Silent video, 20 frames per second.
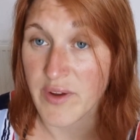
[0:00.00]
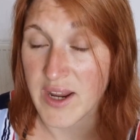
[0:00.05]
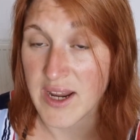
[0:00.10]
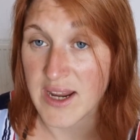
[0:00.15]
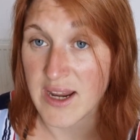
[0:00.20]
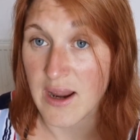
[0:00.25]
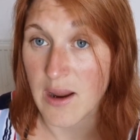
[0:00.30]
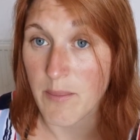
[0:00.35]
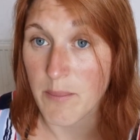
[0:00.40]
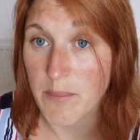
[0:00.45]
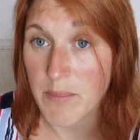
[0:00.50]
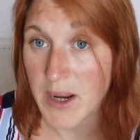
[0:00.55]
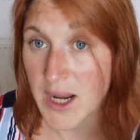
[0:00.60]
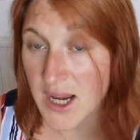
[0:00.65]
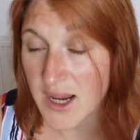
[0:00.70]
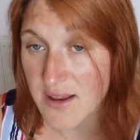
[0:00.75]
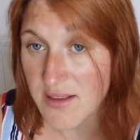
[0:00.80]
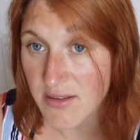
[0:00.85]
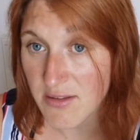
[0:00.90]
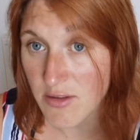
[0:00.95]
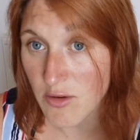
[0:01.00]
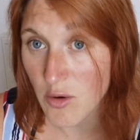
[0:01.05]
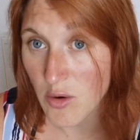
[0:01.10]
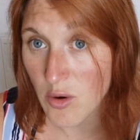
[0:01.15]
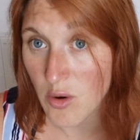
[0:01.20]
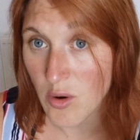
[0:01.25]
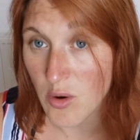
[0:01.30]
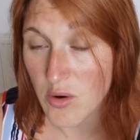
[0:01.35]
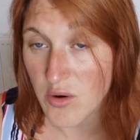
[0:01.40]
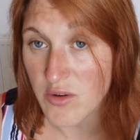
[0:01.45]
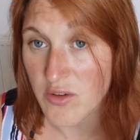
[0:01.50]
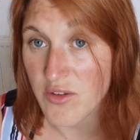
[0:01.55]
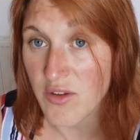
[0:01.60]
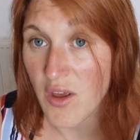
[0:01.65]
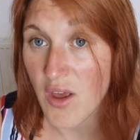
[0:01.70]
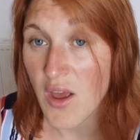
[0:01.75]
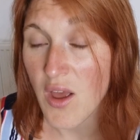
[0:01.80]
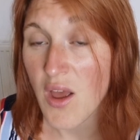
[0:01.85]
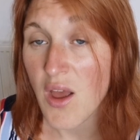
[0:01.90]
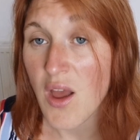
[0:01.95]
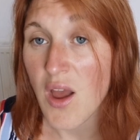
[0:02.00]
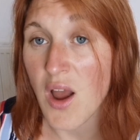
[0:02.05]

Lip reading: the peace talks,